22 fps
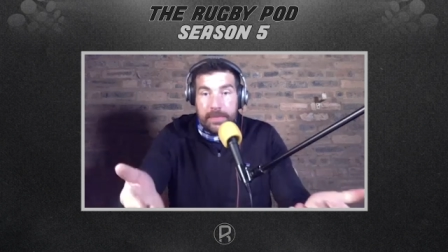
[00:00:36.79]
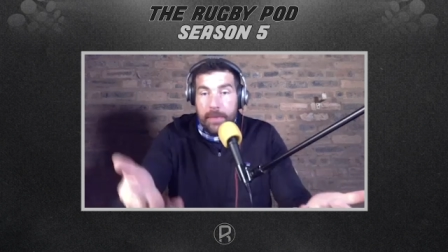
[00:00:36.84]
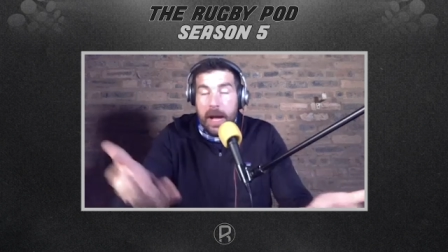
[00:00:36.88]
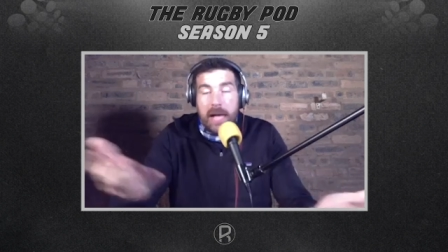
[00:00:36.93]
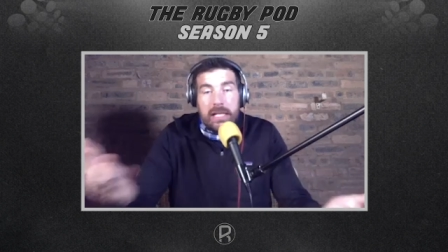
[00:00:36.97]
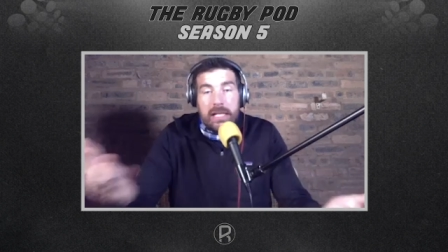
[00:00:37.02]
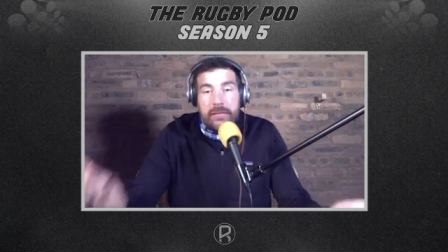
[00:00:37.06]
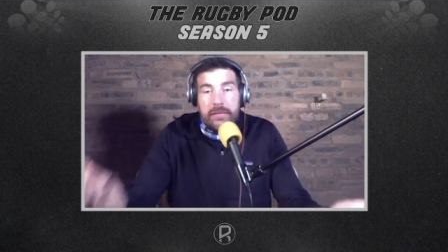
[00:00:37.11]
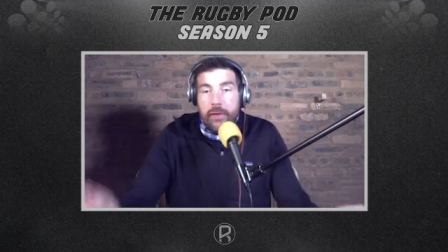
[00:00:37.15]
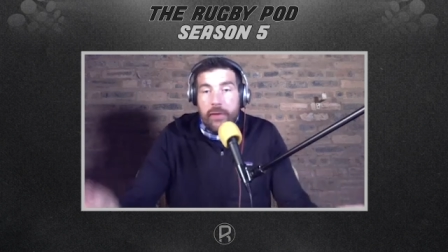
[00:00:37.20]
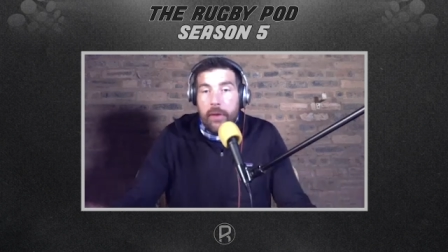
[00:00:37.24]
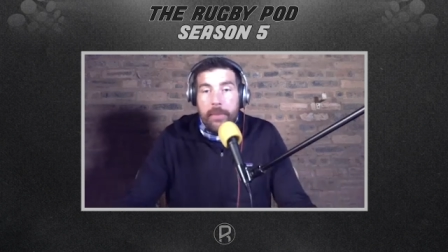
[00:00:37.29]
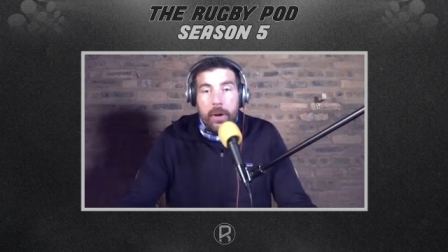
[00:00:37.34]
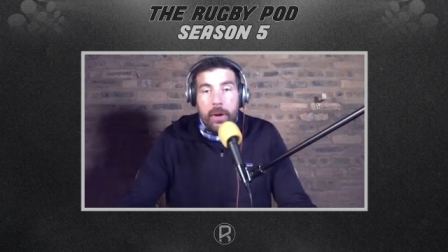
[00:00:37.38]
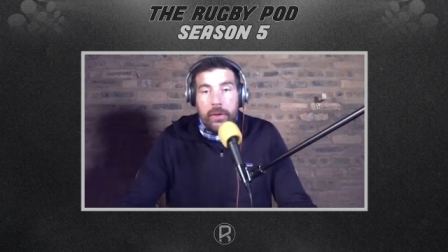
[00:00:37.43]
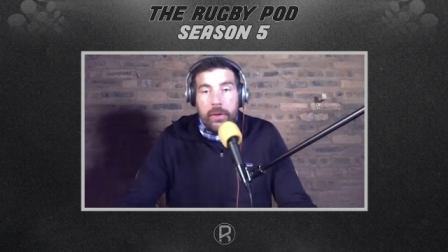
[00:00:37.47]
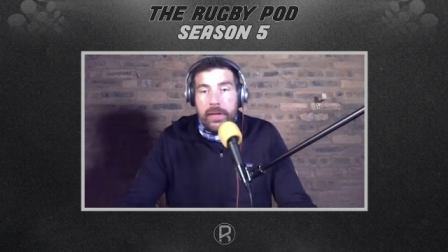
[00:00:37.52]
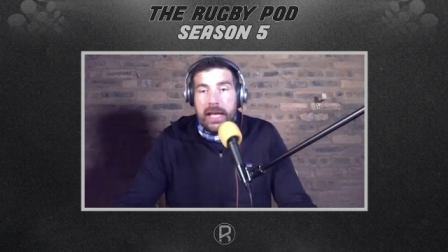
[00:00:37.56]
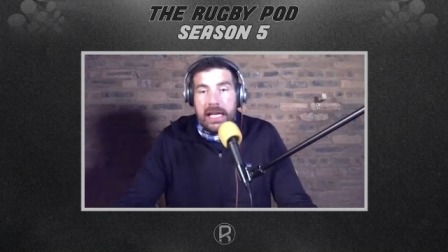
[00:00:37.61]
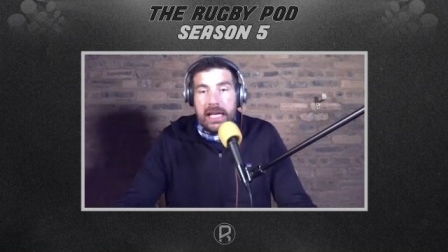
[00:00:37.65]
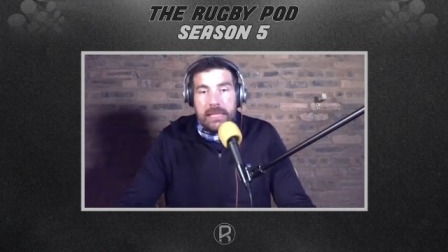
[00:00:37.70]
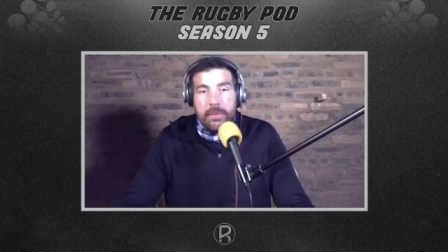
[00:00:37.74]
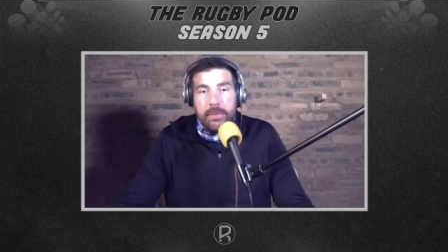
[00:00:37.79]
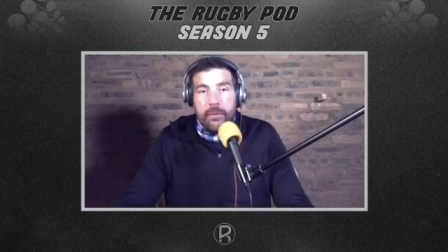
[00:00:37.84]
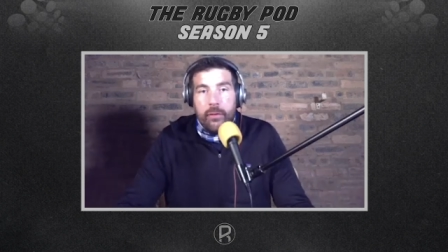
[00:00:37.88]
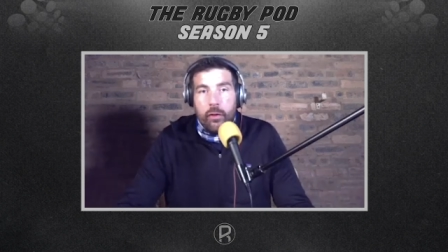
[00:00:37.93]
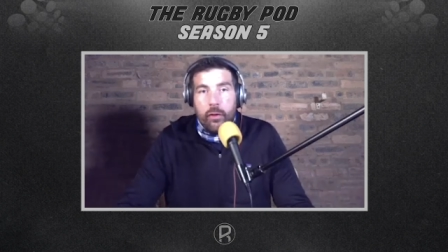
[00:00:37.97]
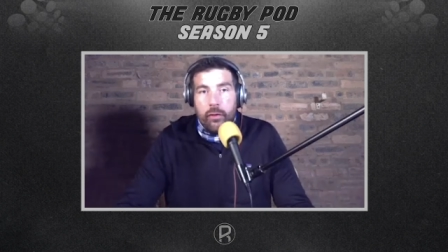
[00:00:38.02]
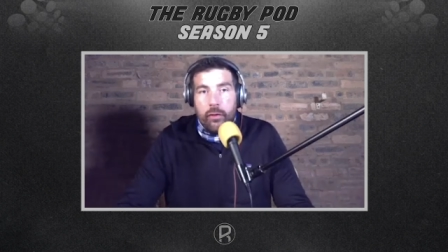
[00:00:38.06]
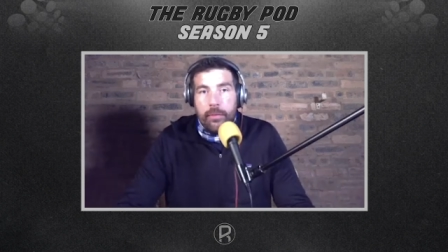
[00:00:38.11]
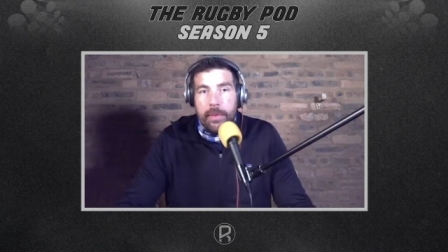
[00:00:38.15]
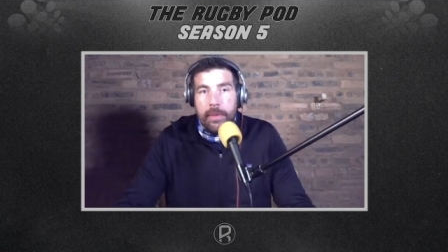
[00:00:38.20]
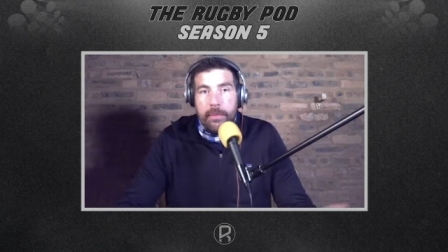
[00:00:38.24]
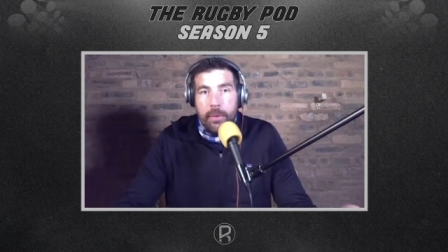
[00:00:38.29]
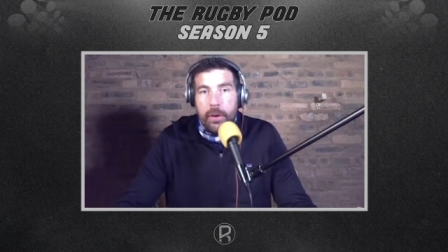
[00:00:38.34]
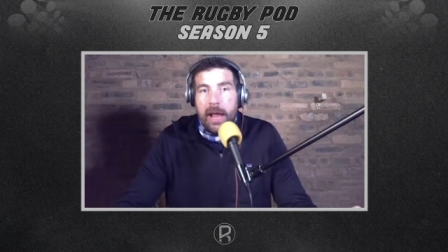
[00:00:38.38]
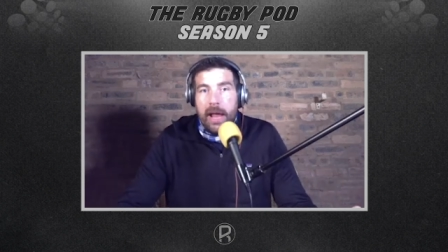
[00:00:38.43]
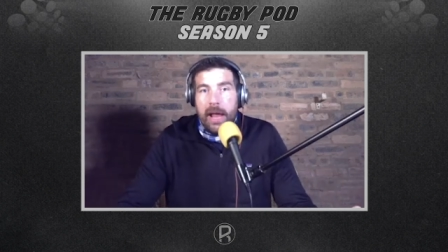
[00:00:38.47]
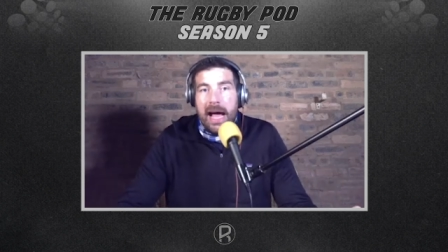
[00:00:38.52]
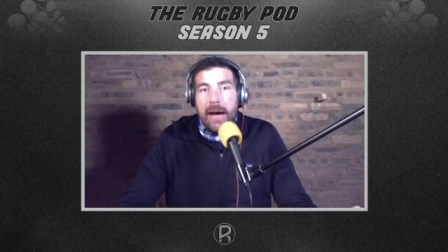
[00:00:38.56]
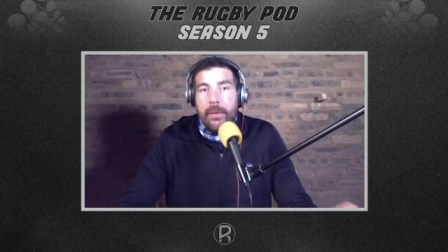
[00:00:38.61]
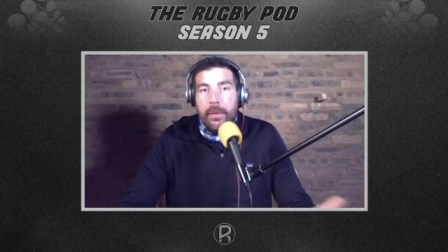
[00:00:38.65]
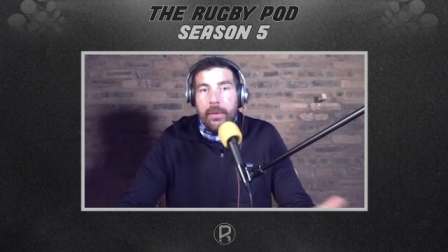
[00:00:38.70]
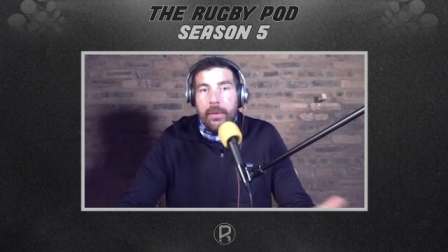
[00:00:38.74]
Parts of our podcast before have been put
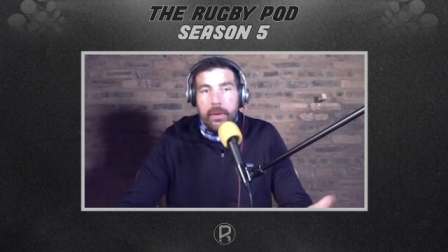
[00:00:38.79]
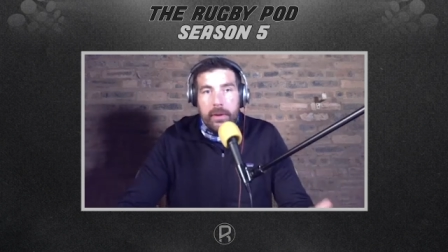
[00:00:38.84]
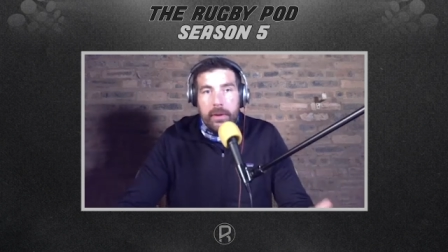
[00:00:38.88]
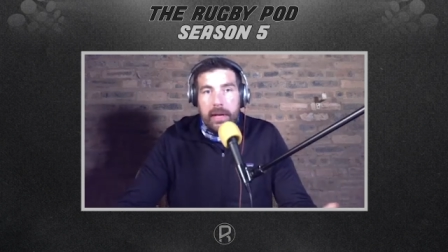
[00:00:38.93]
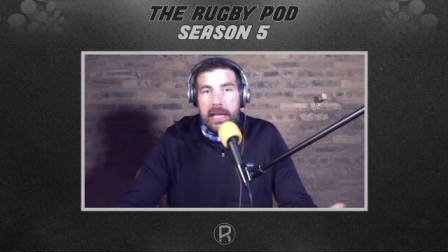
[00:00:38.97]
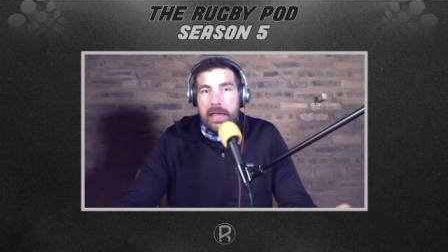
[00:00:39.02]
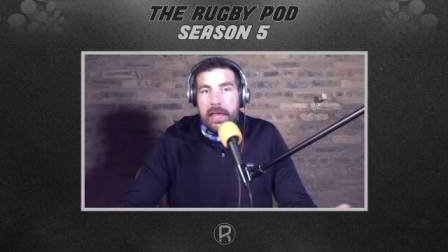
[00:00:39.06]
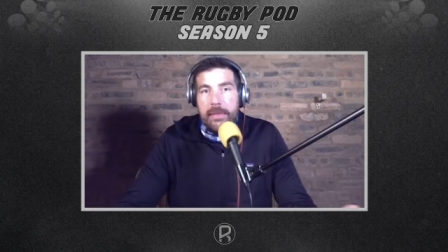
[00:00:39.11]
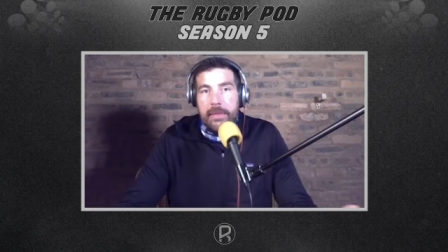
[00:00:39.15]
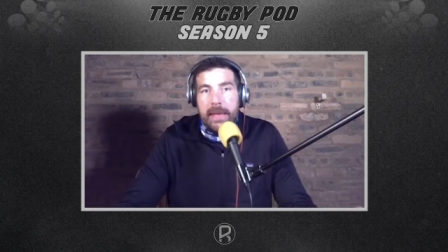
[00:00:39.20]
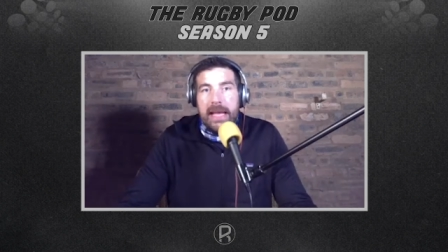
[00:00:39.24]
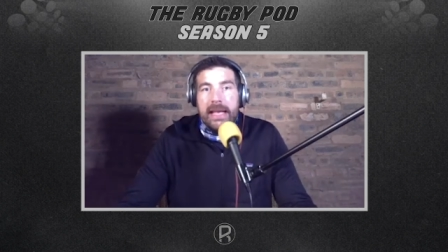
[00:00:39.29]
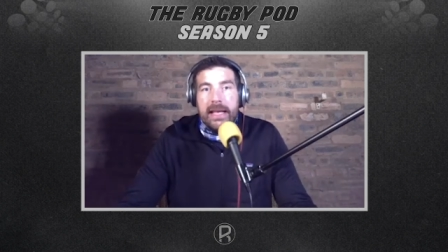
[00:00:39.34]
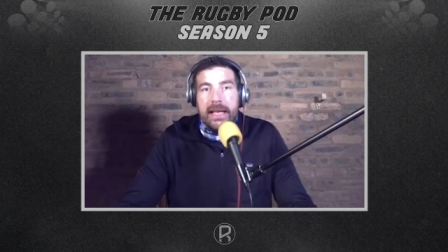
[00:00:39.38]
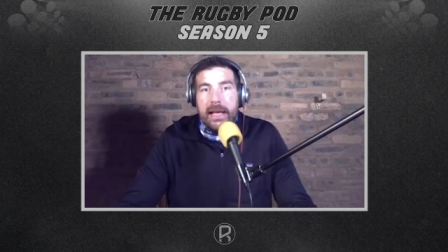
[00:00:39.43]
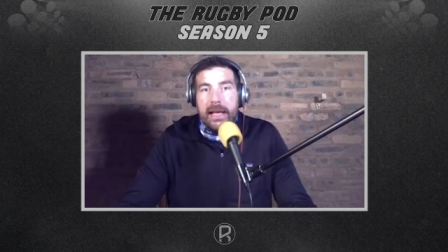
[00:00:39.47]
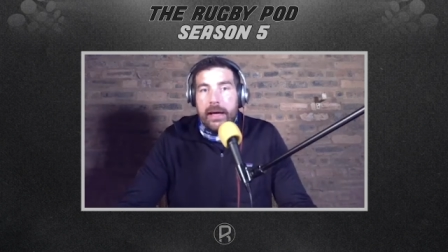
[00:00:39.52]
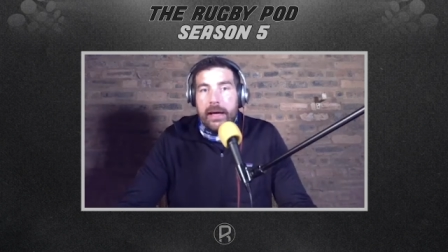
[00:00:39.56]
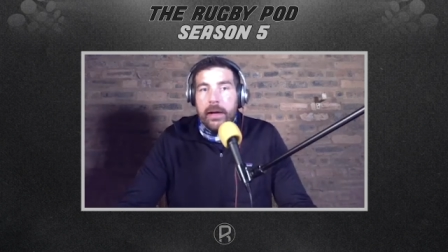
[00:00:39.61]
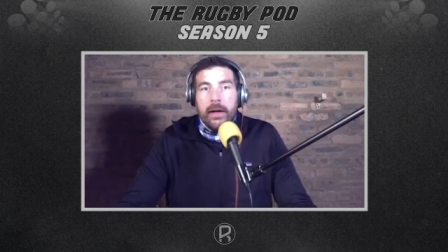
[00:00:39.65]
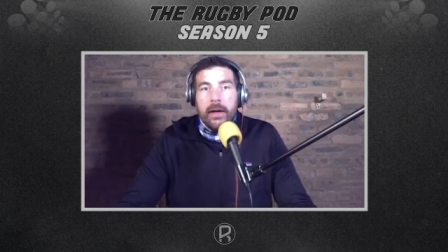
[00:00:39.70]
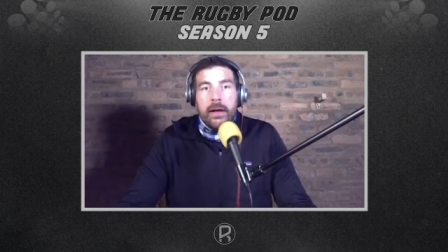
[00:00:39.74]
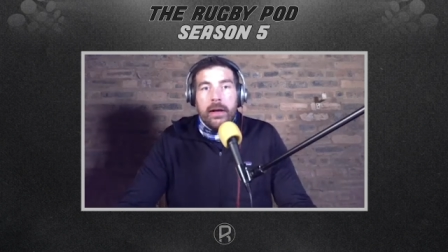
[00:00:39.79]
out in the media,